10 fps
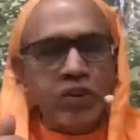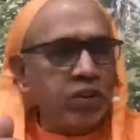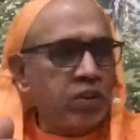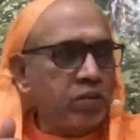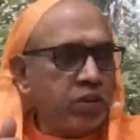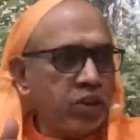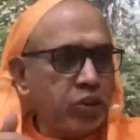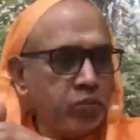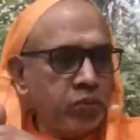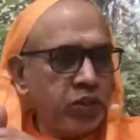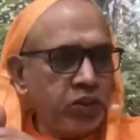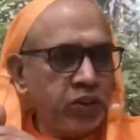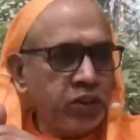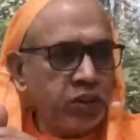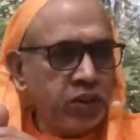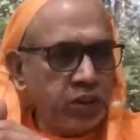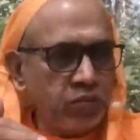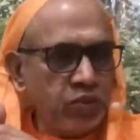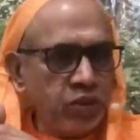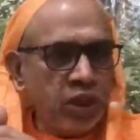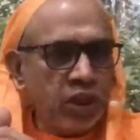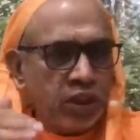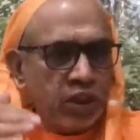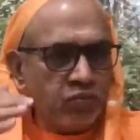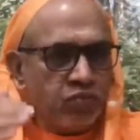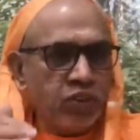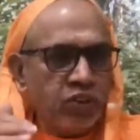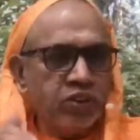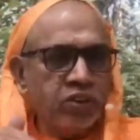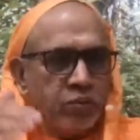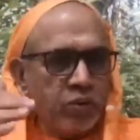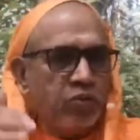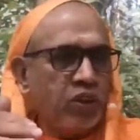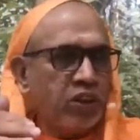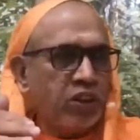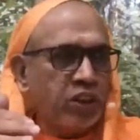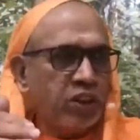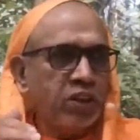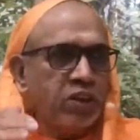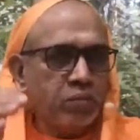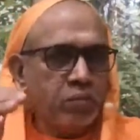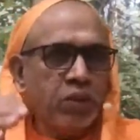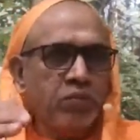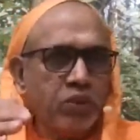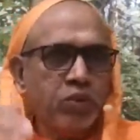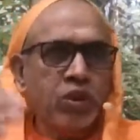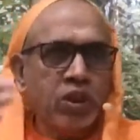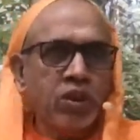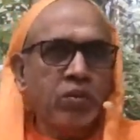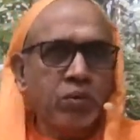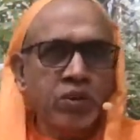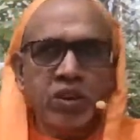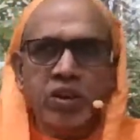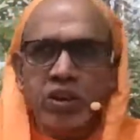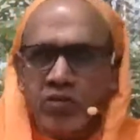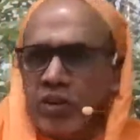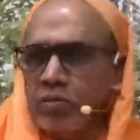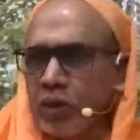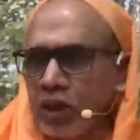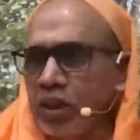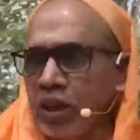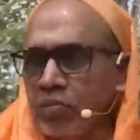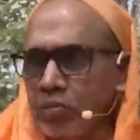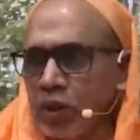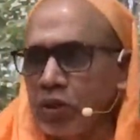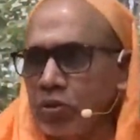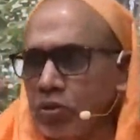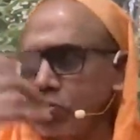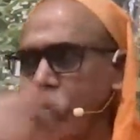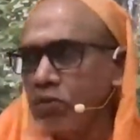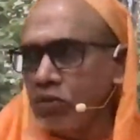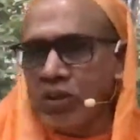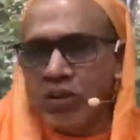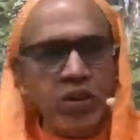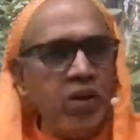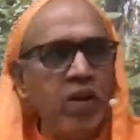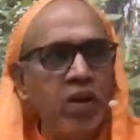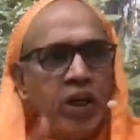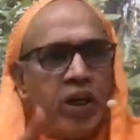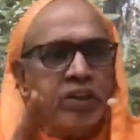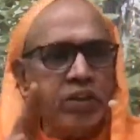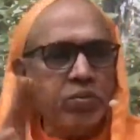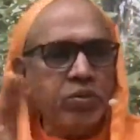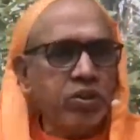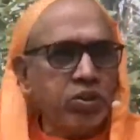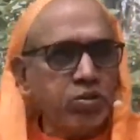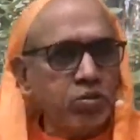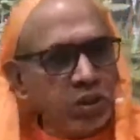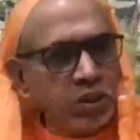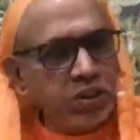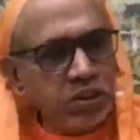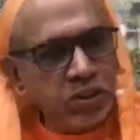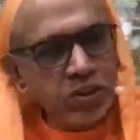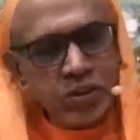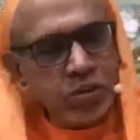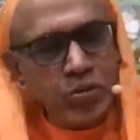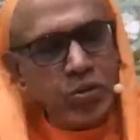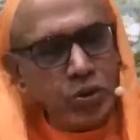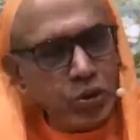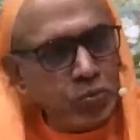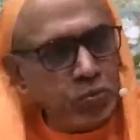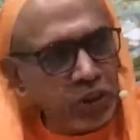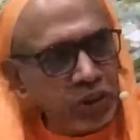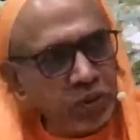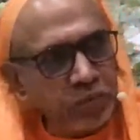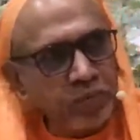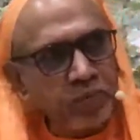then that speech gives or confers some advantage or some benefit to the other person, even a minute benefit. Except these two occasions, you don't speak.